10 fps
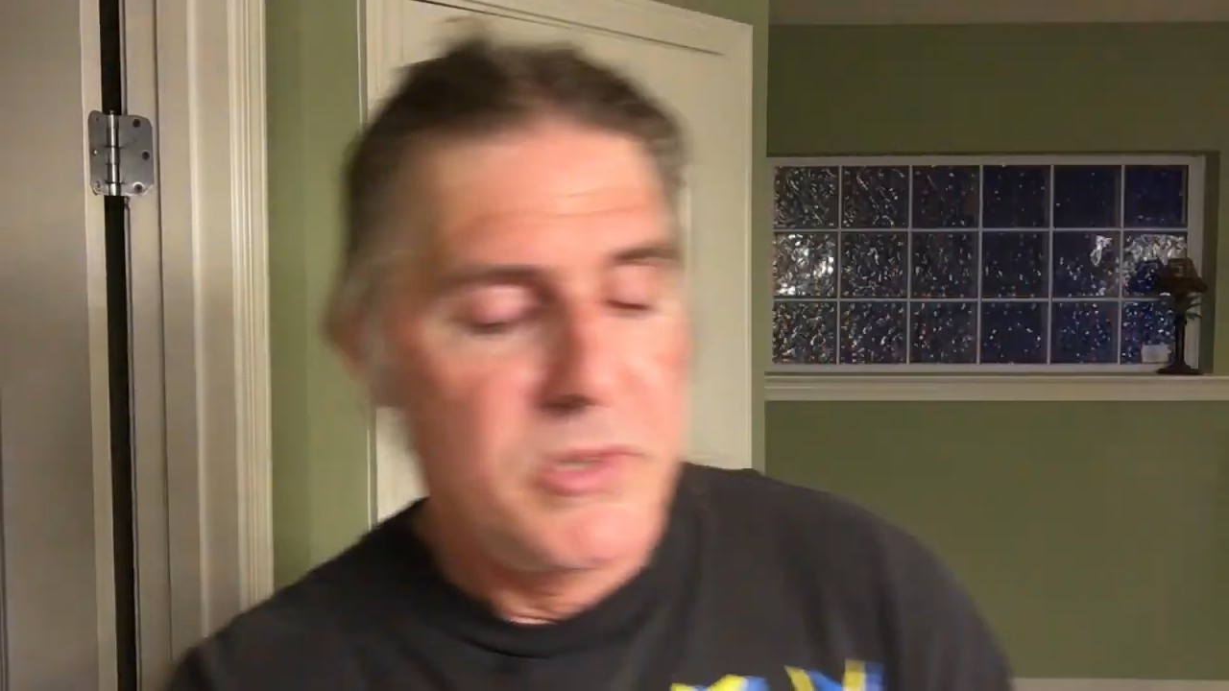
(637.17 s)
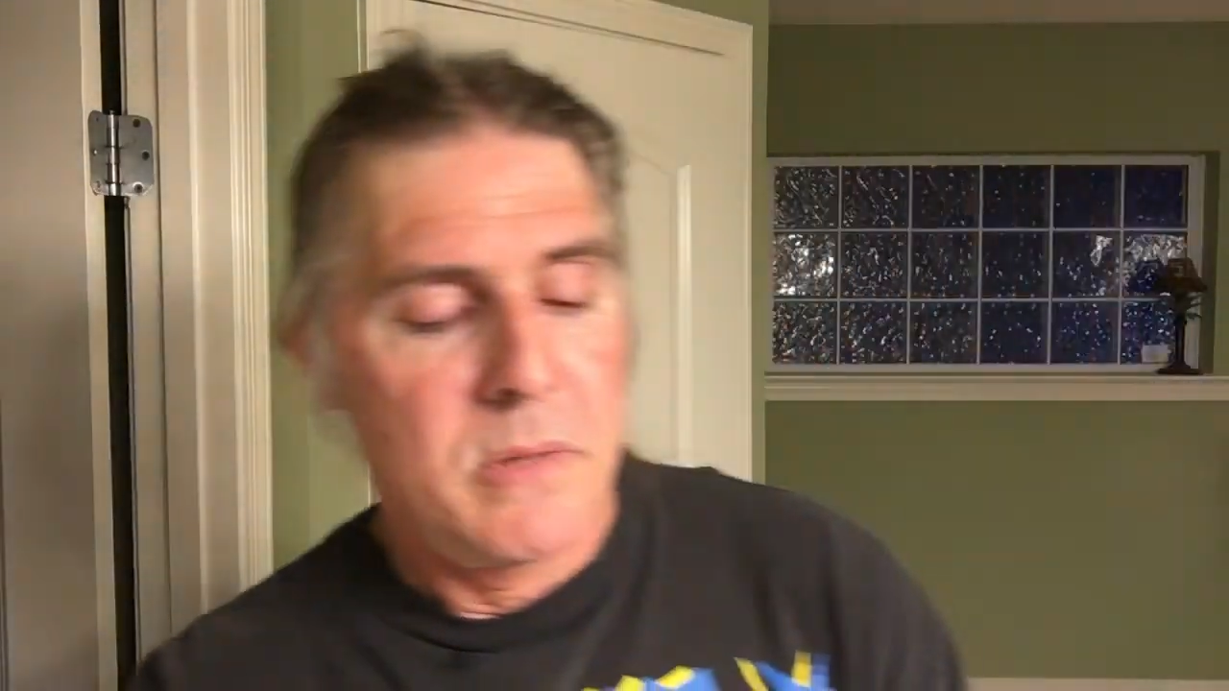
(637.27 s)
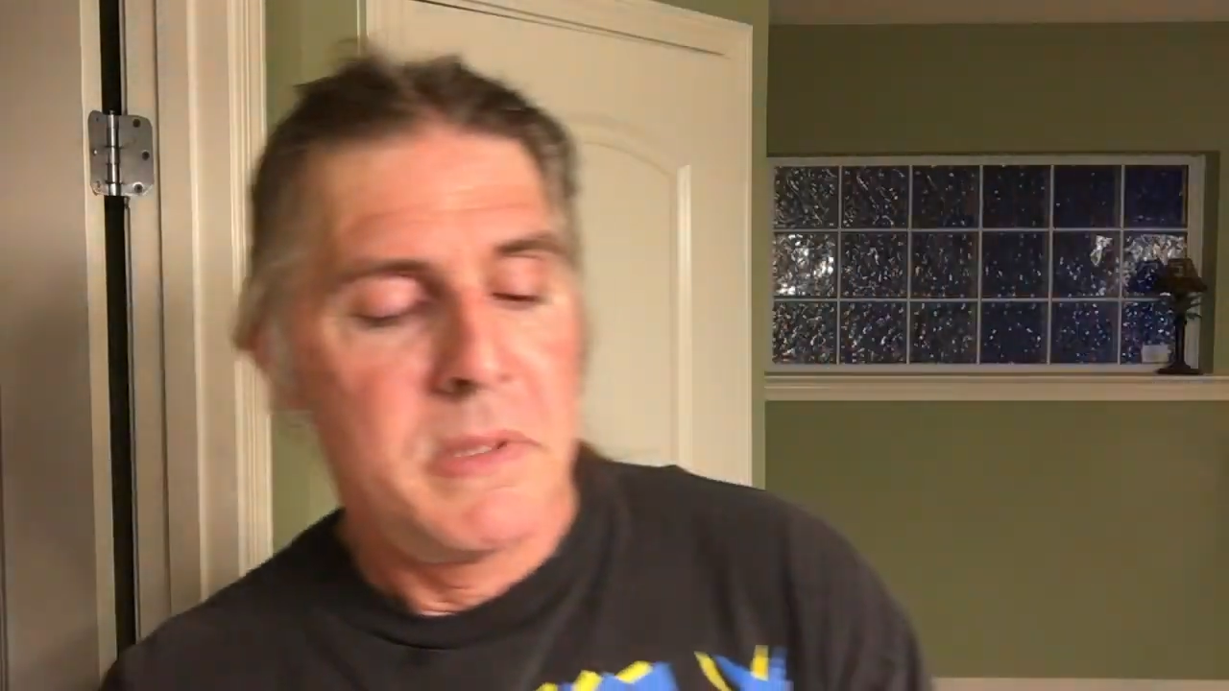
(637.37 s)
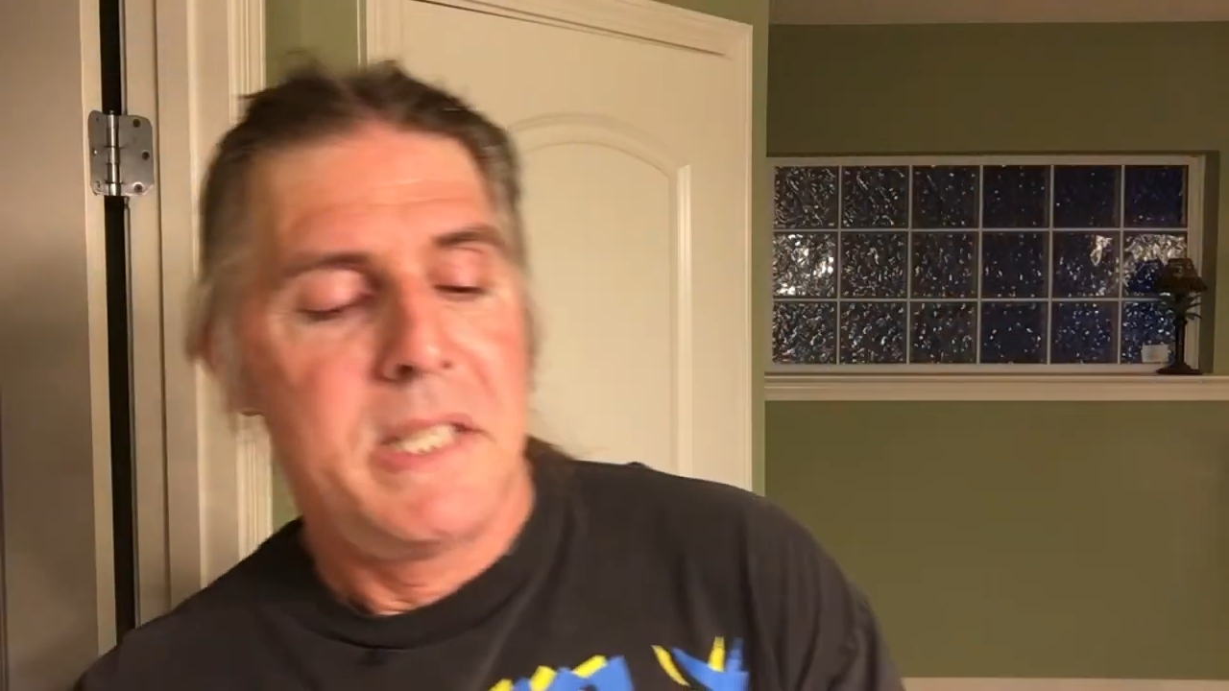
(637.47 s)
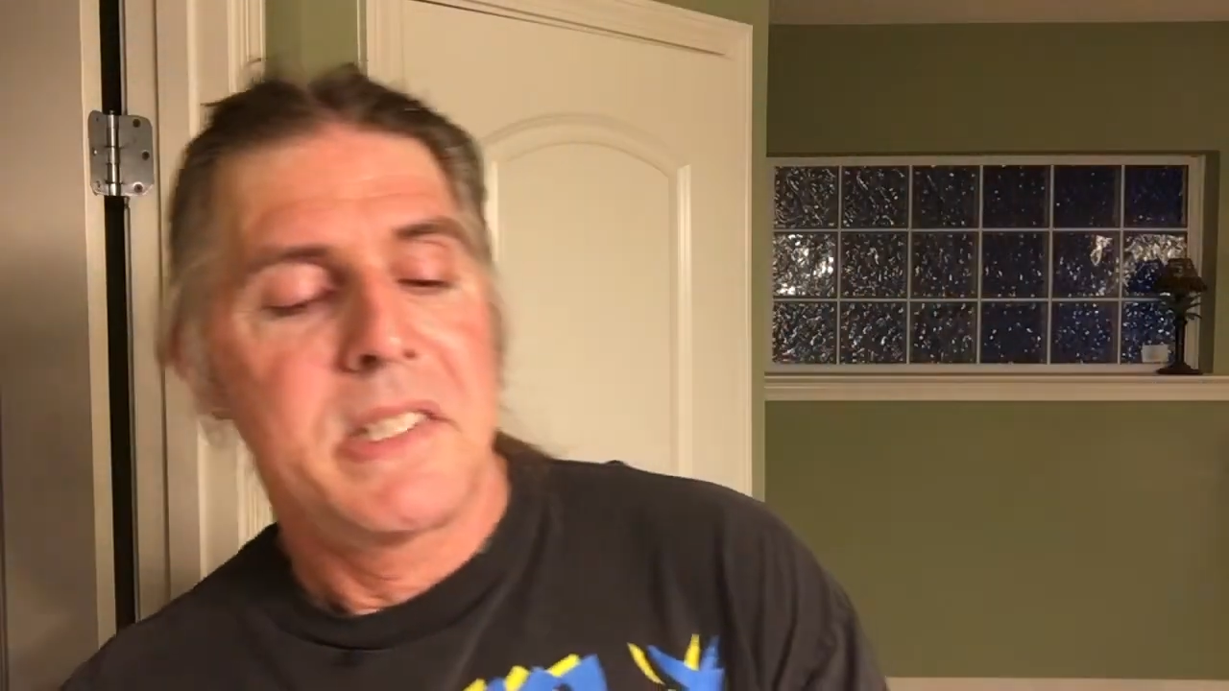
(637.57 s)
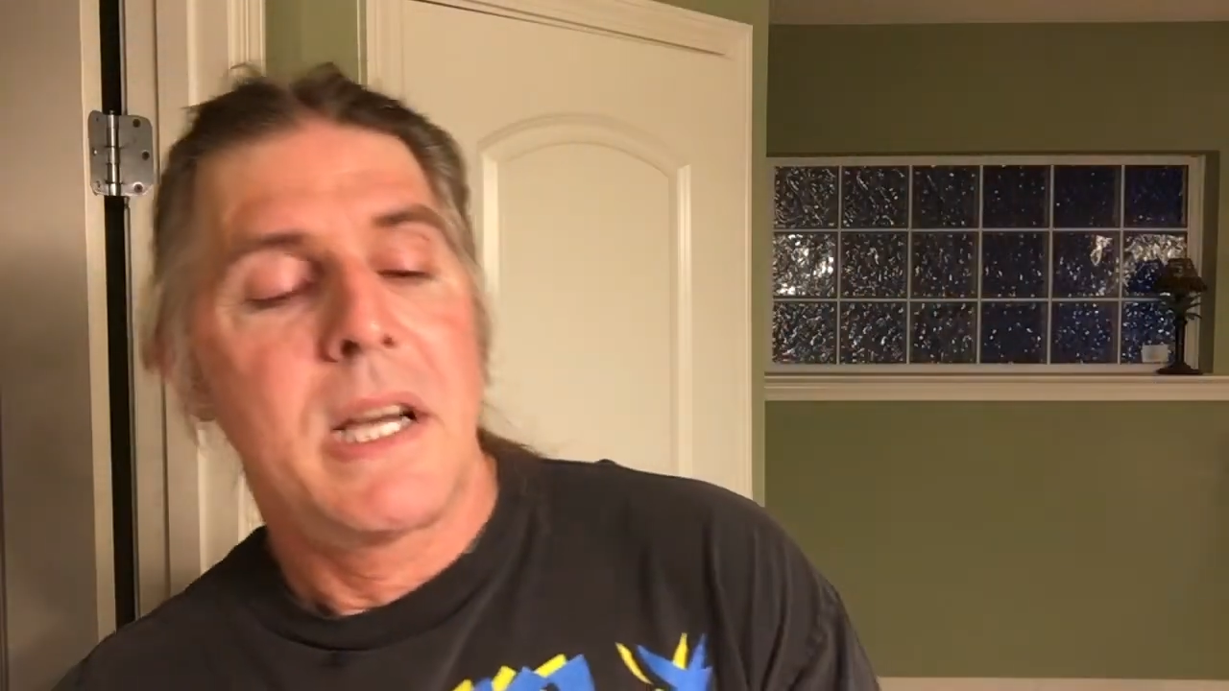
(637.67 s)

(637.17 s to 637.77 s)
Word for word: some of these